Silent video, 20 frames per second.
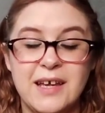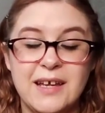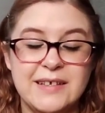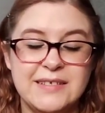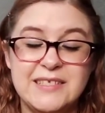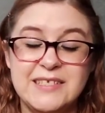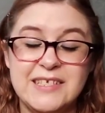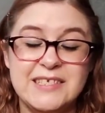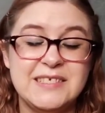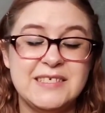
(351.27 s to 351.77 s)

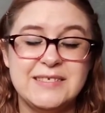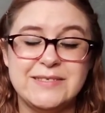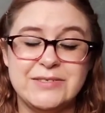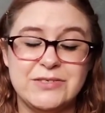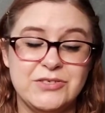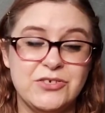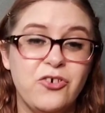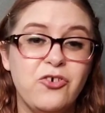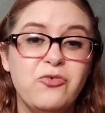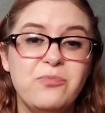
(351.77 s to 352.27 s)

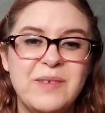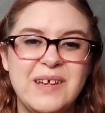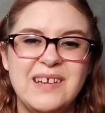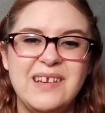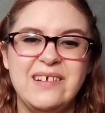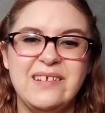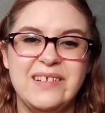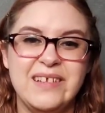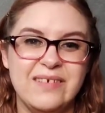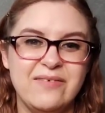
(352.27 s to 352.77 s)
Just so
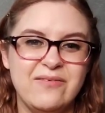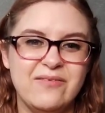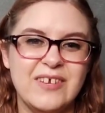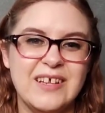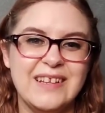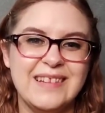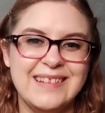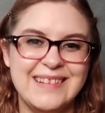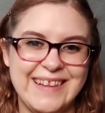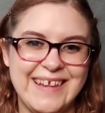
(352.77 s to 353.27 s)
many
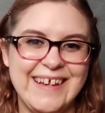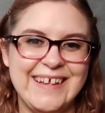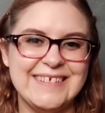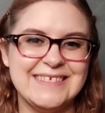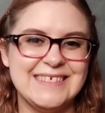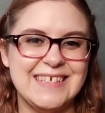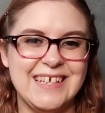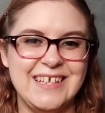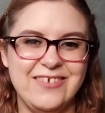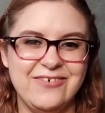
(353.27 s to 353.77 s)
different things
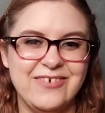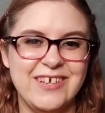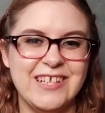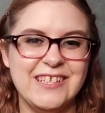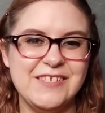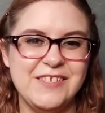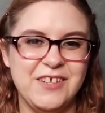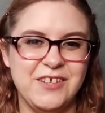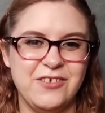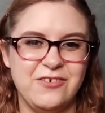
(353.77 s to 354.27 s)
that you can
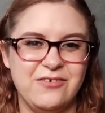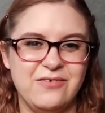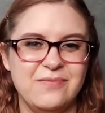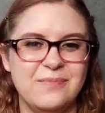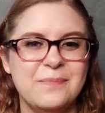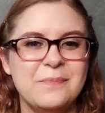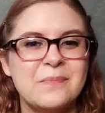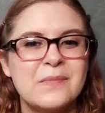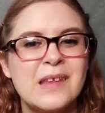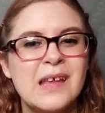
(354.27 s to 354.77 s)
do.
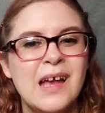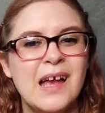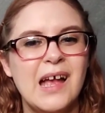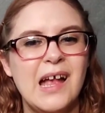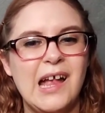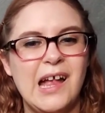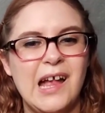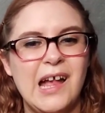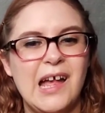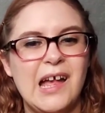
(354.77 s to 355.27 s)

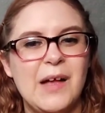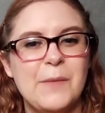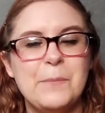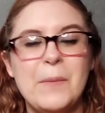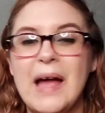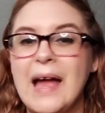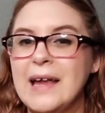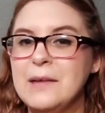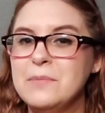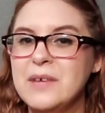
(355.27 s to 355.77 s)

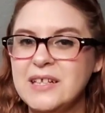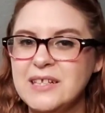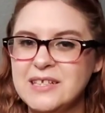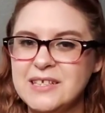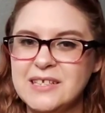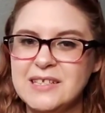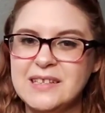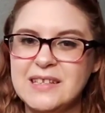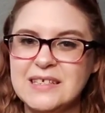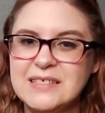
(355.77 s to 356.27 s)
I
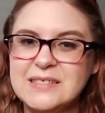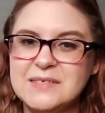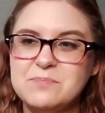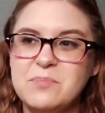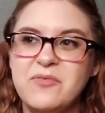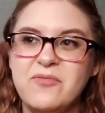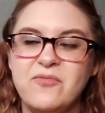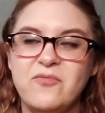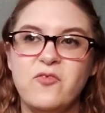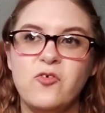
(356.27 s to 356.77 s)
mentioned this
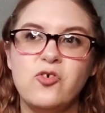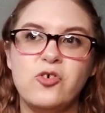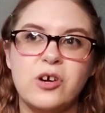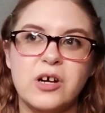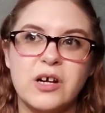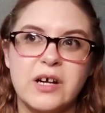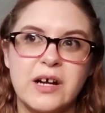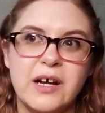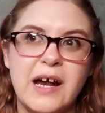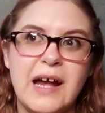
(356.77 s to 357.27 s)

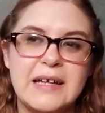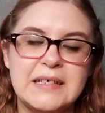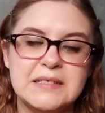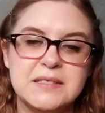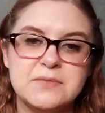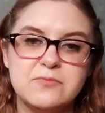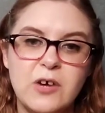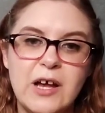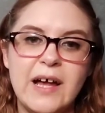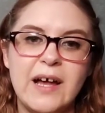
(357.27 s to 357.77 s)
before
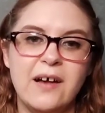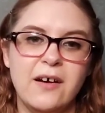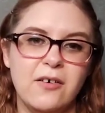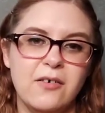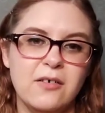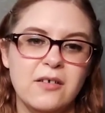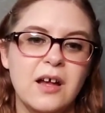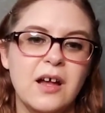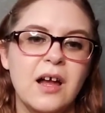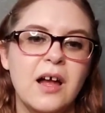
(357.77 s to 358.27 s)
as
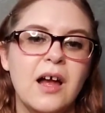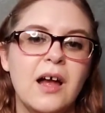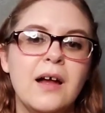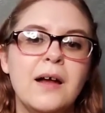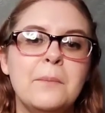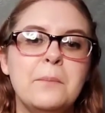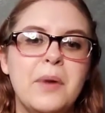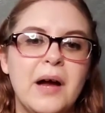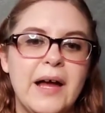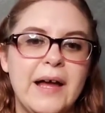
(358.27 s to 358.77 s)
well,
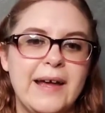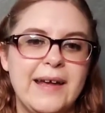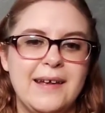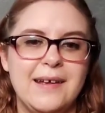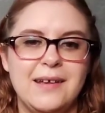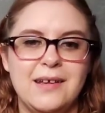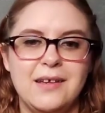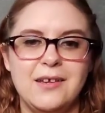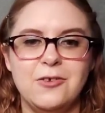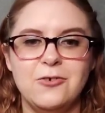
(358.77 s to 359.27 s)

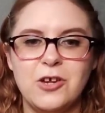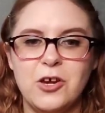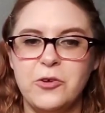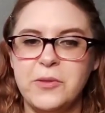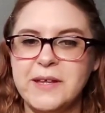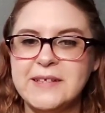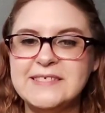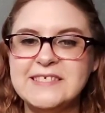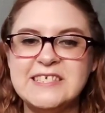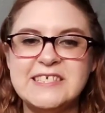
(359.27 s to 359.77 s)
but you know,
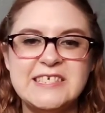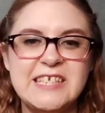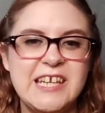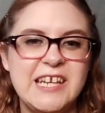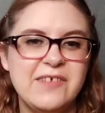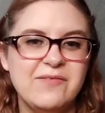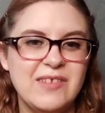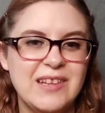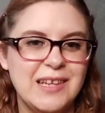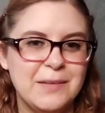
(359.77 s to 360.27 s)
this isn't
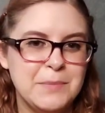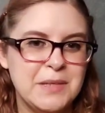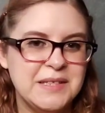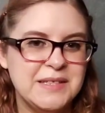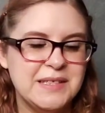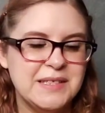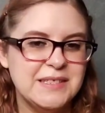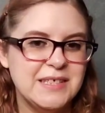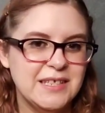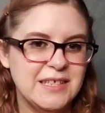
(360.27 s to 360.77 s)
even
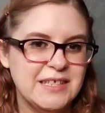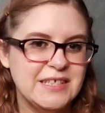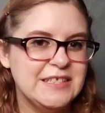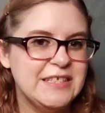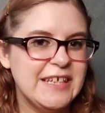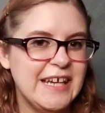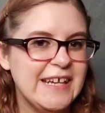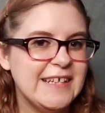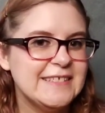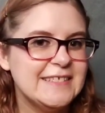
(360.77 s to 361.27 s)
limited to the
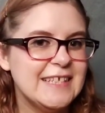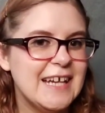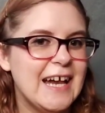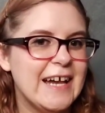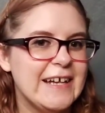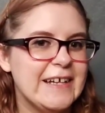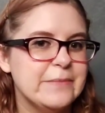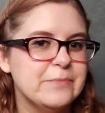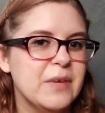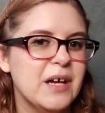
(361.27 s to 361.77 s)

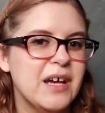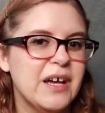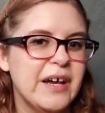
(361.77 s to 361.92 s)
daytime.